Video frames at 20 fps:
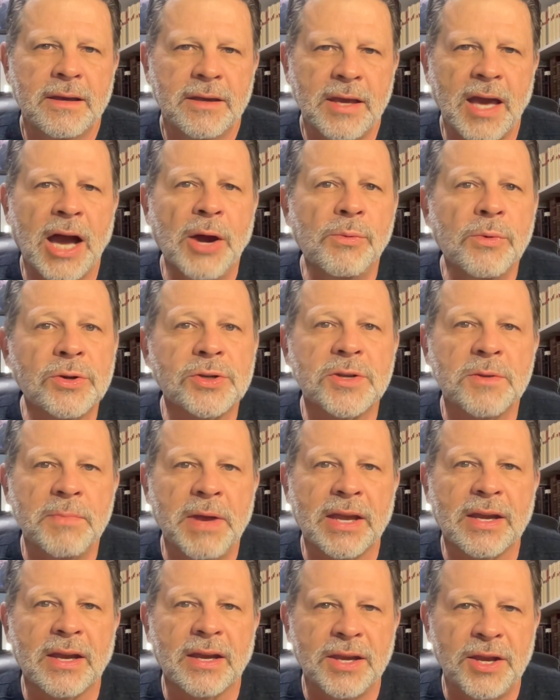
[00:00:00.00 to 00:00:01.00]
Yah wants to
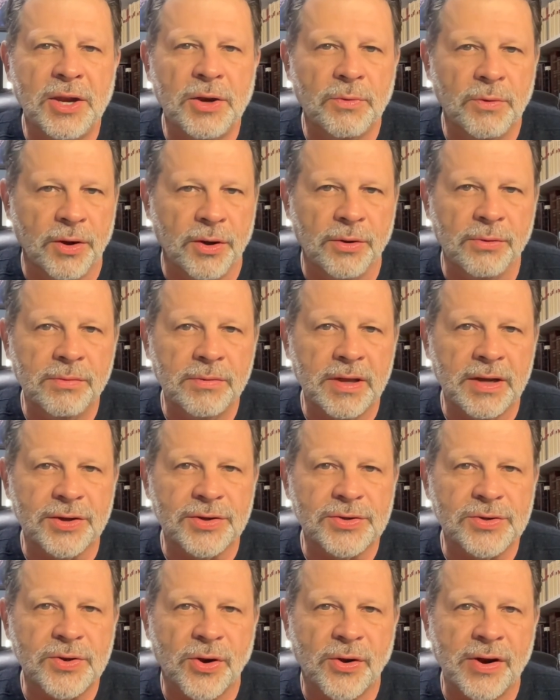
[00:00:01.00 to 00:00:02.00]
make a hero and a
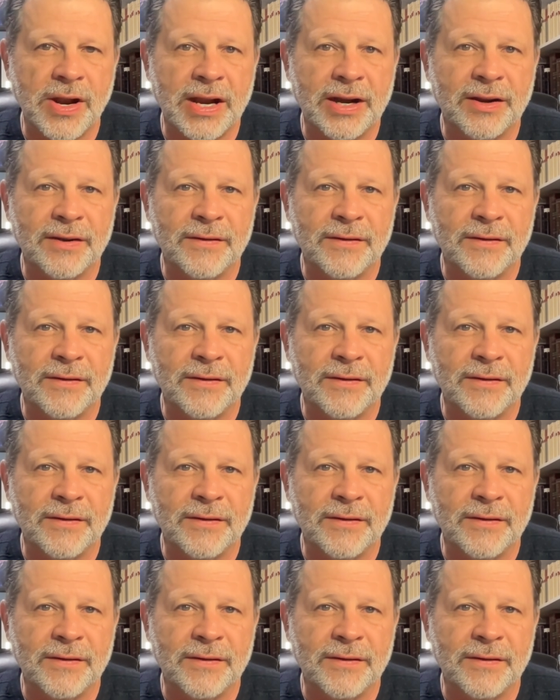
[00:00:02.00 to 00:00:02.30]
star out